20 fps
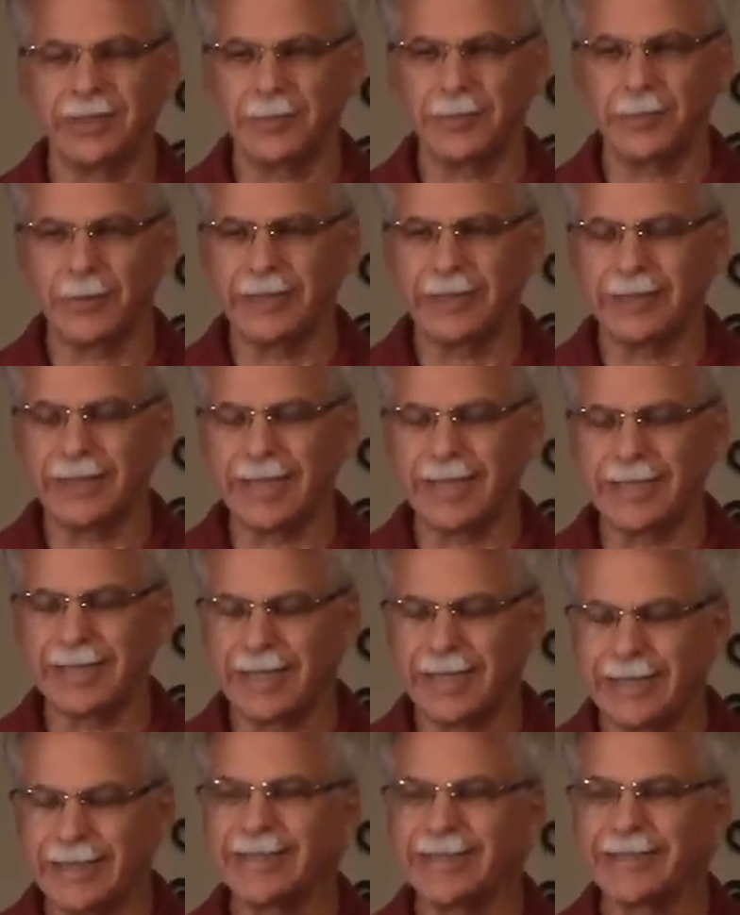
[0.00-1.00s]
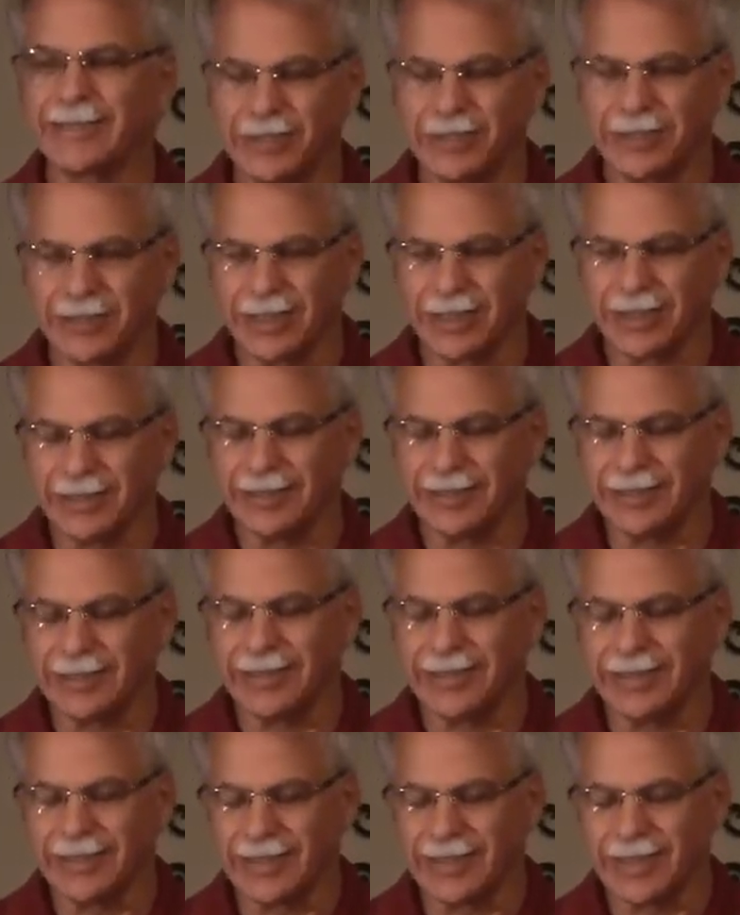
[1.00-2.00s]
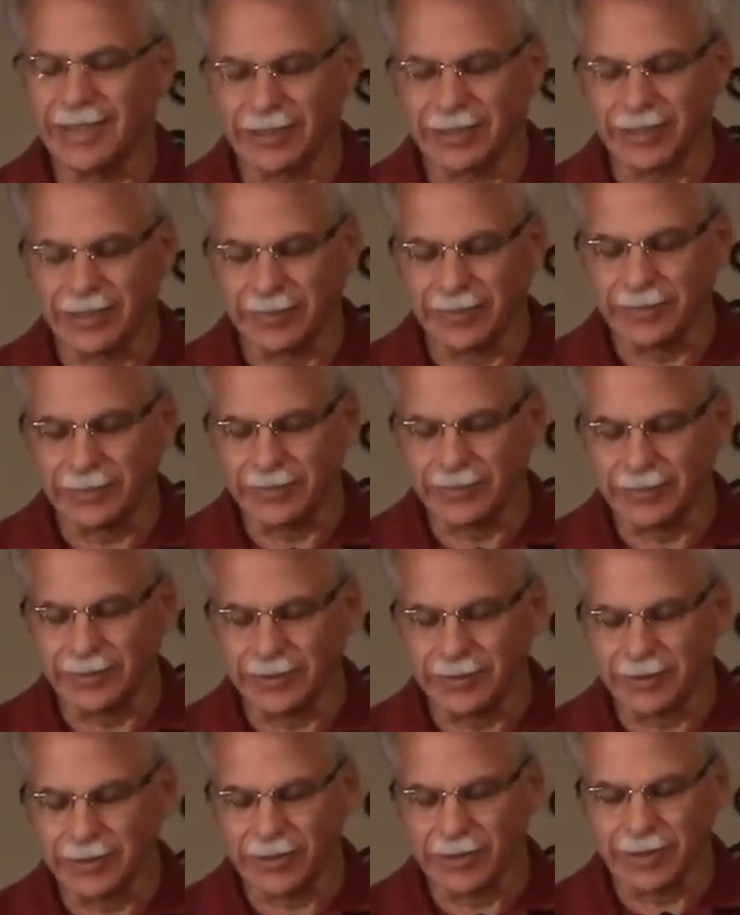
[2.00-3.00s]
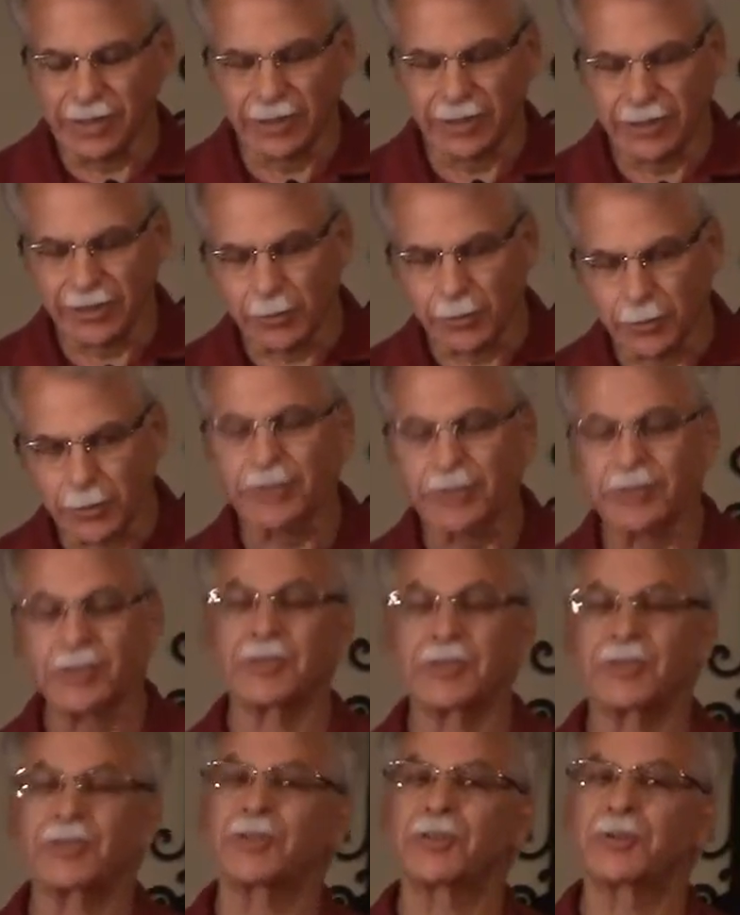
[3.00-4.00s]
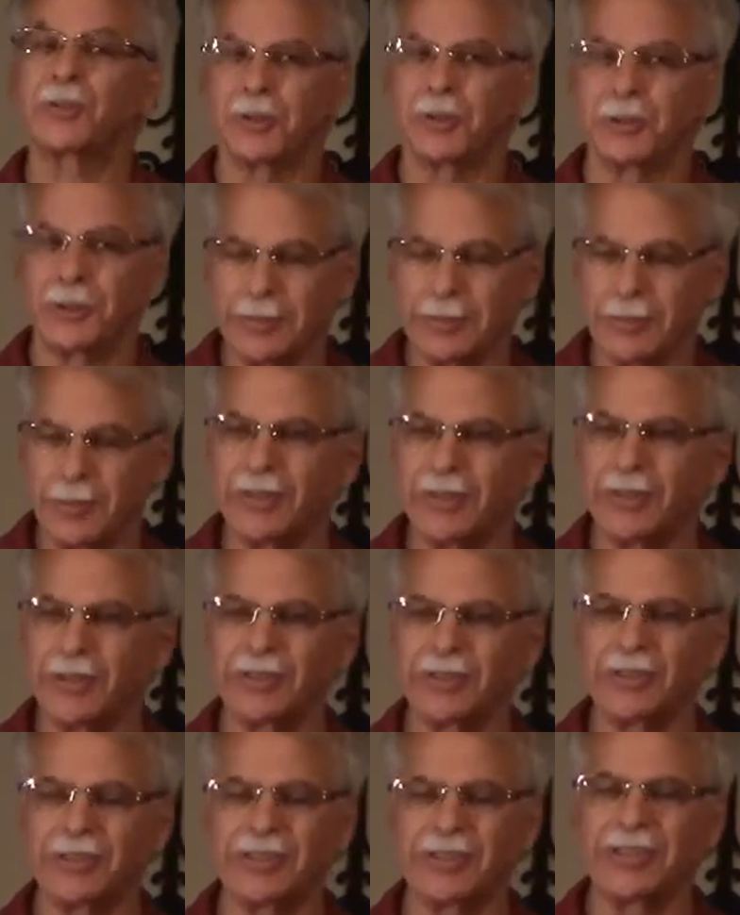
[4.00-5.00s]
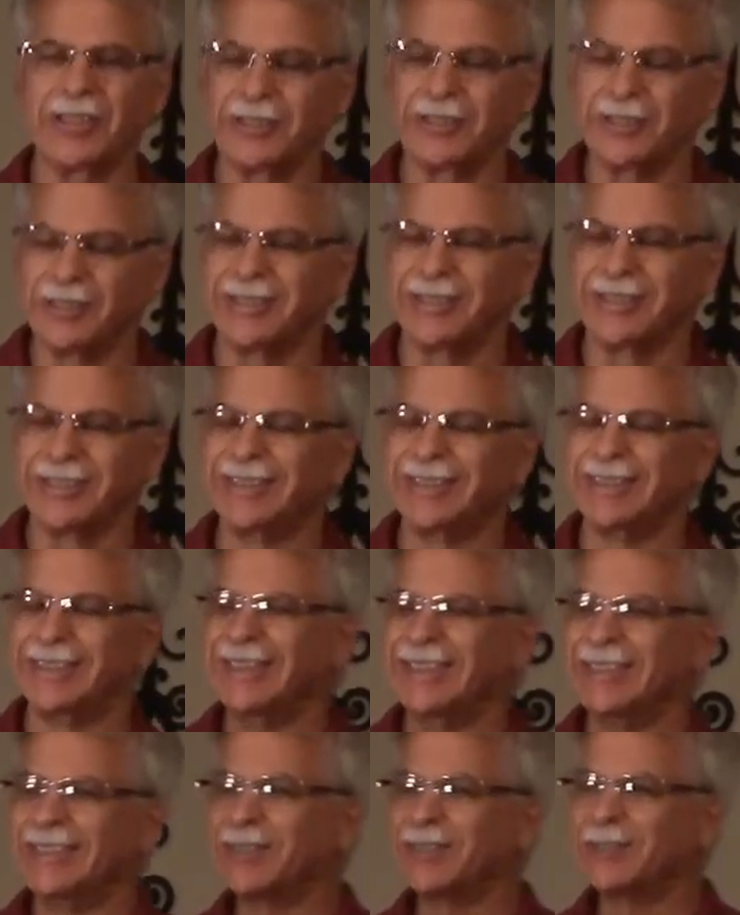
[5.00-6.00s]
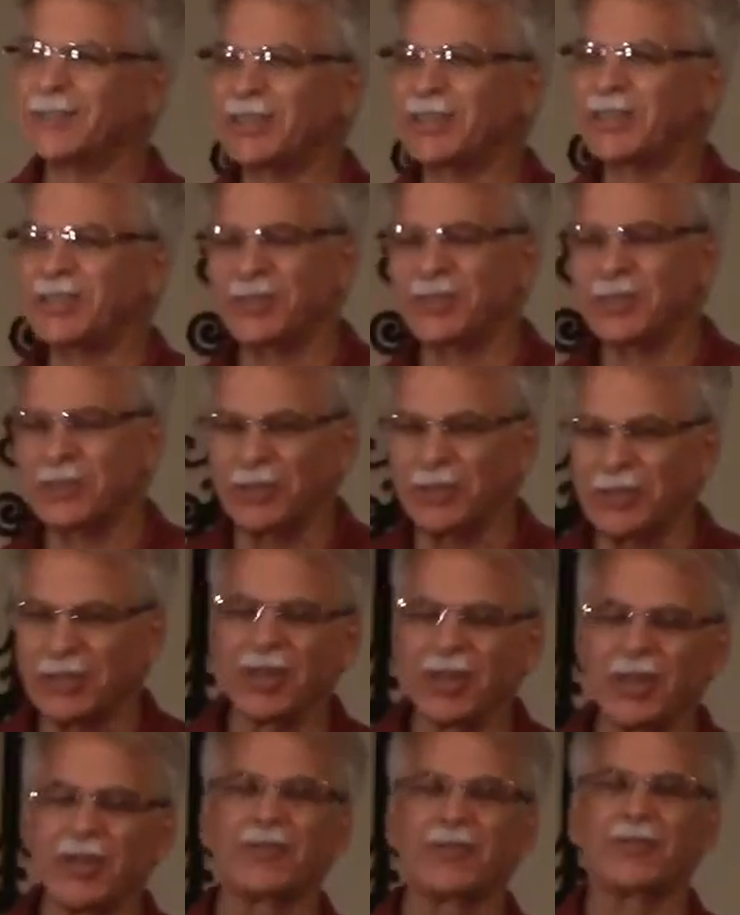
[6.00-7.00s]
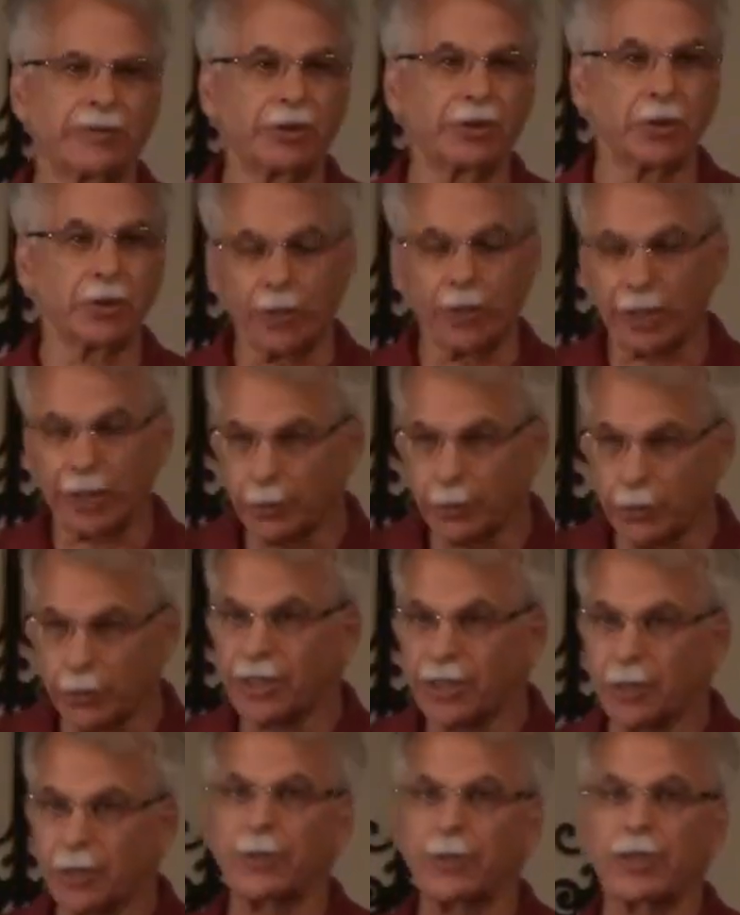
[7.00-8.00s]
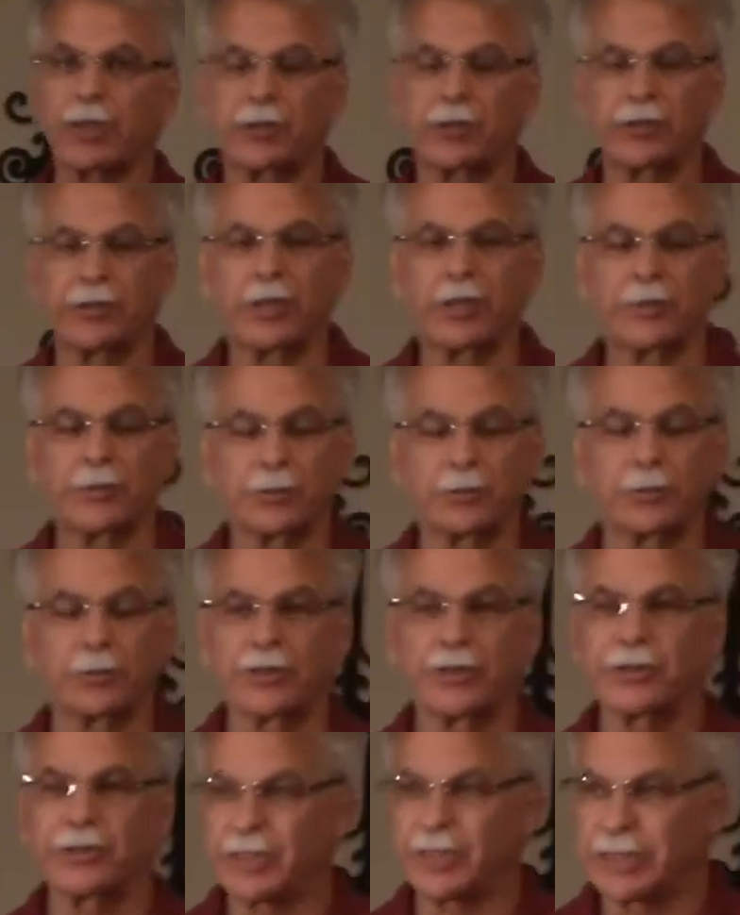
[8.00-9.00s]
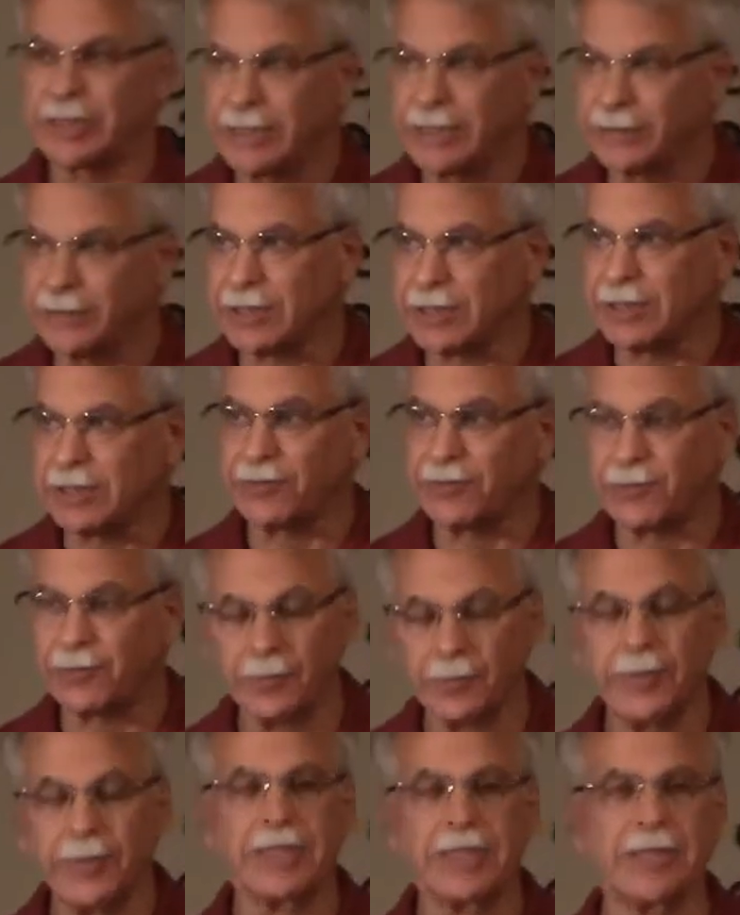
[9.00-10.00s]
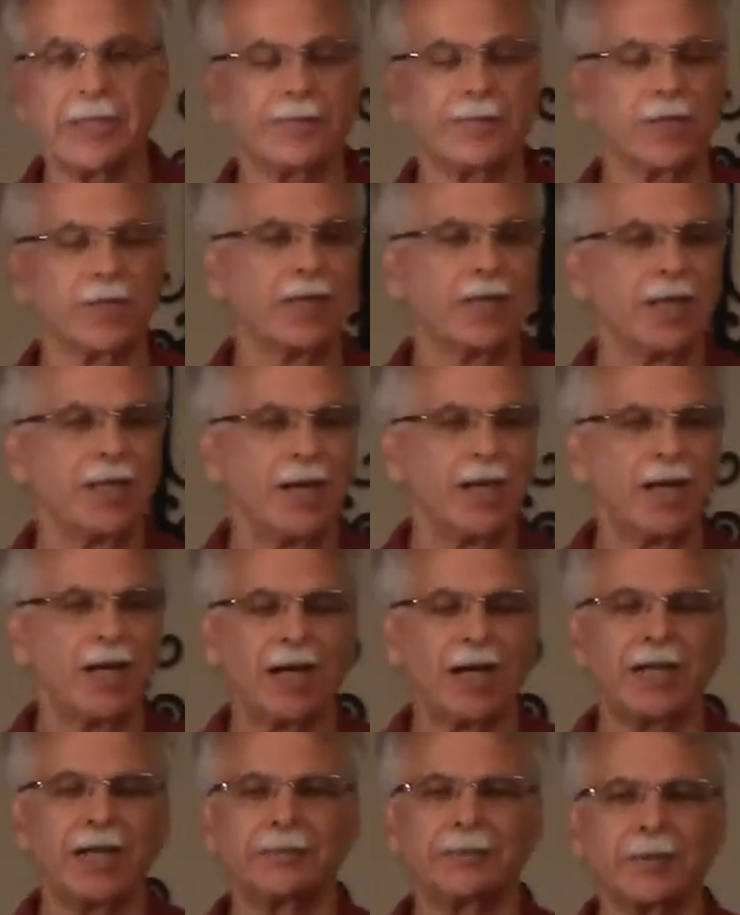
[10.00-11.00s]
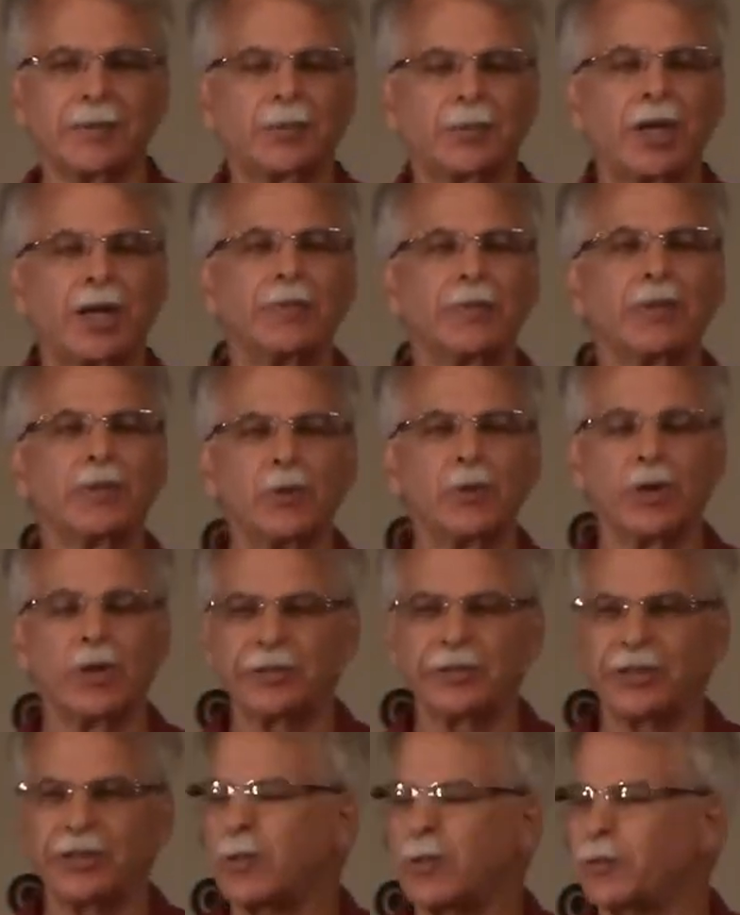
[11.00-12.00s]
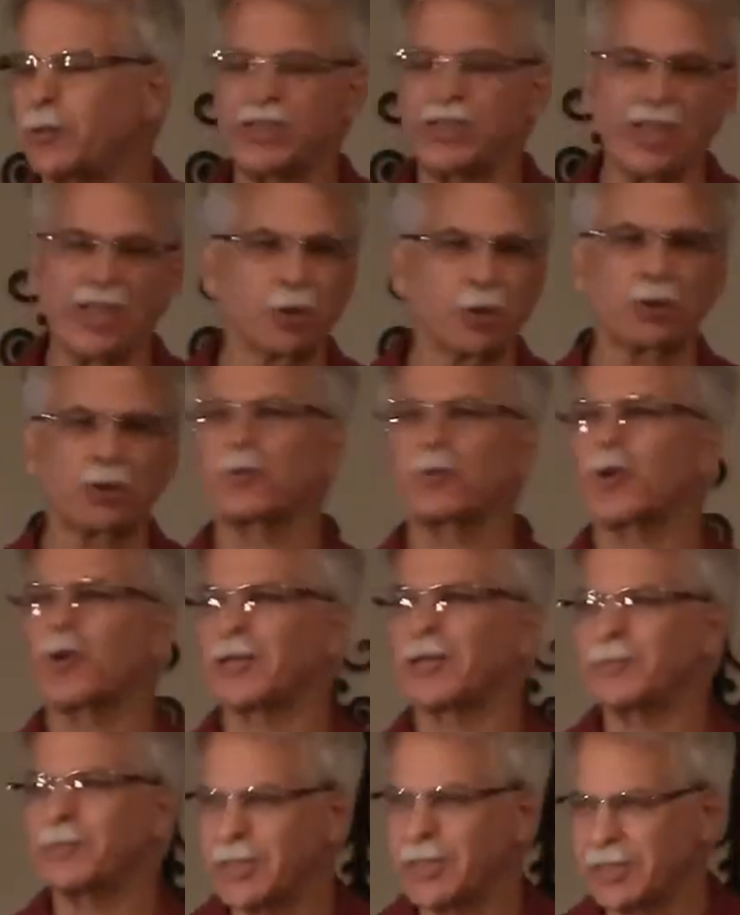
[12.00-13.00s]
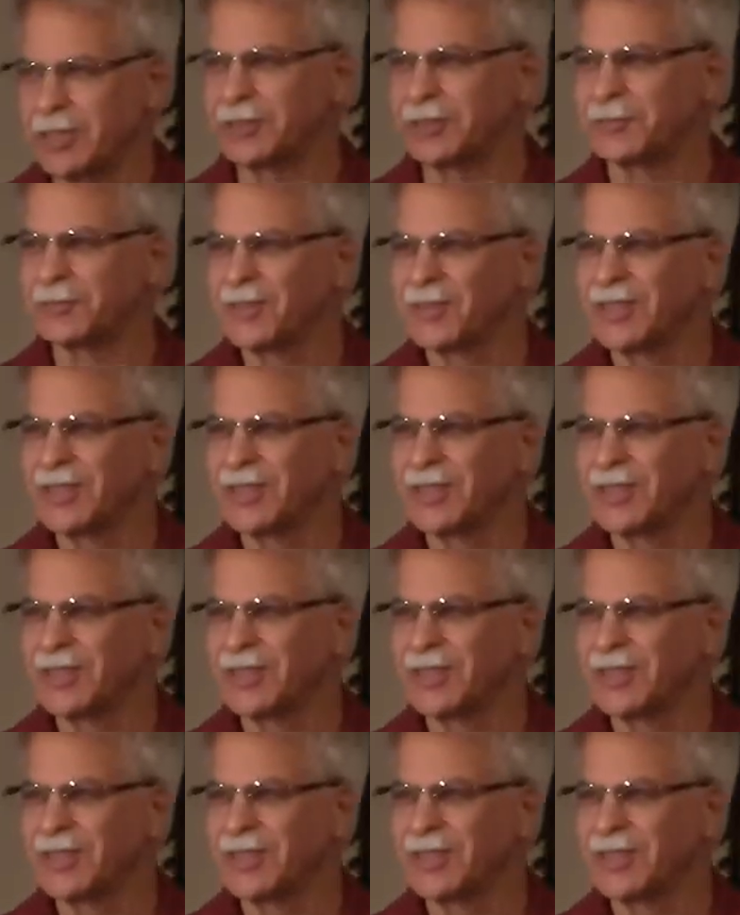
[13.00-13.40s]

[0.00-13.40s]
but I need to actually tell you the rest of the story, because it's the rest of the story. And so when I broke that record, that was really significant for me. The problem was it was an inter-squad meet,